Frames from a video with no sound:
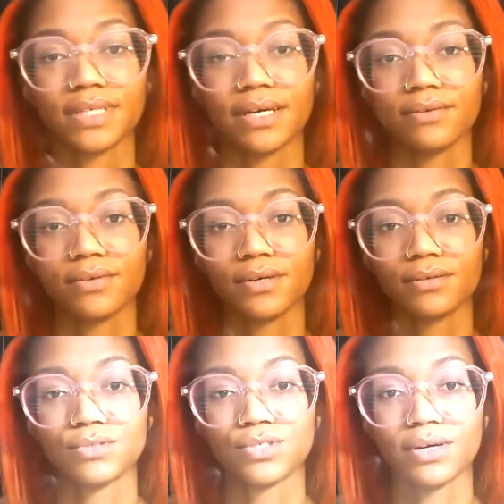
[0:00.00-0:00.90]
I don't
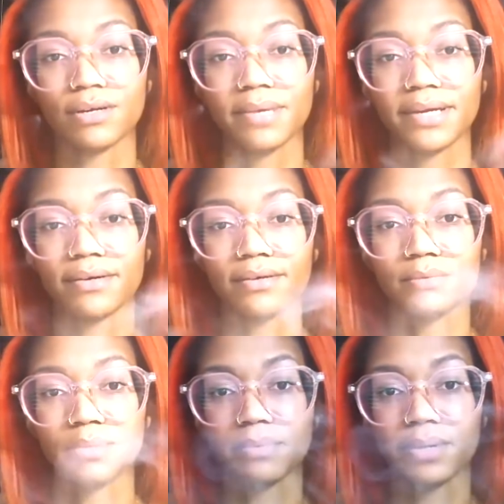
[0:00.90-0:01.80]
know, trying to make other
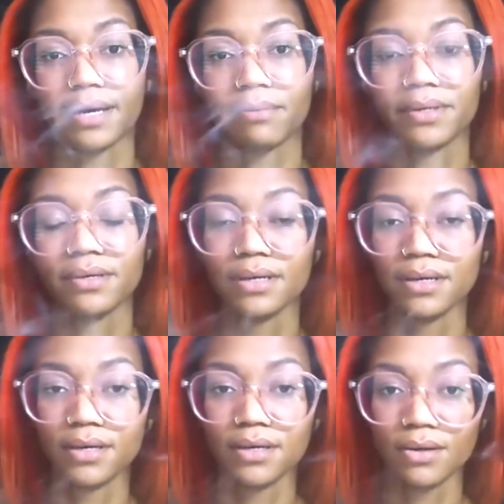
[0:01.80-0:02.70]
people happy
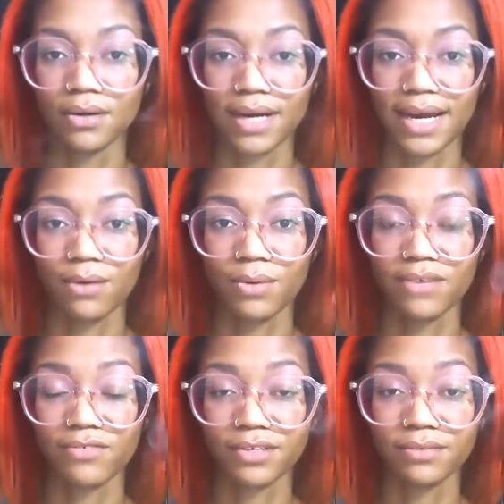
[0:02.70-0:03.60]
or
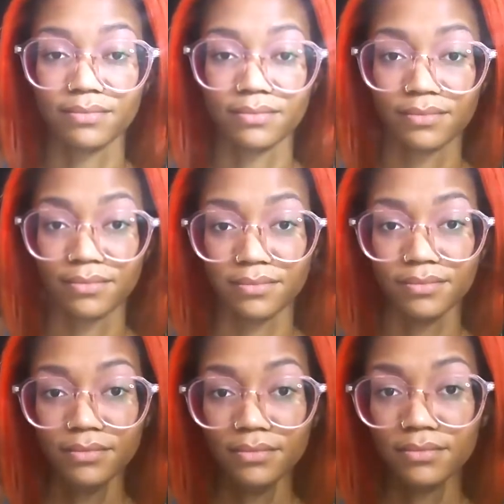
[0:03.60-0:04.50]
however.
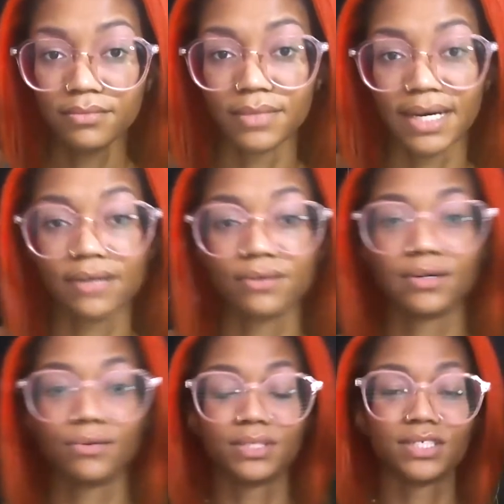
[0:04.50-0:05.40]
I don't
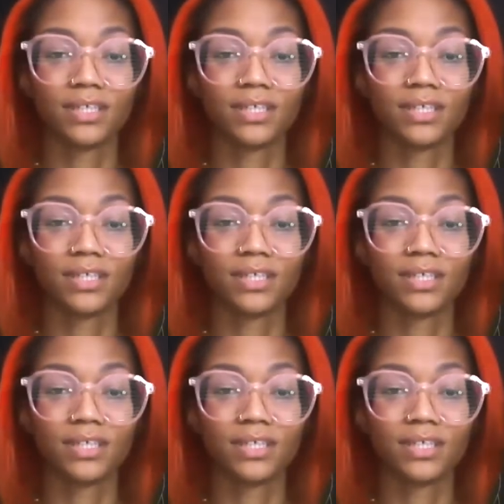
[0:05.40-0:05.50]
know what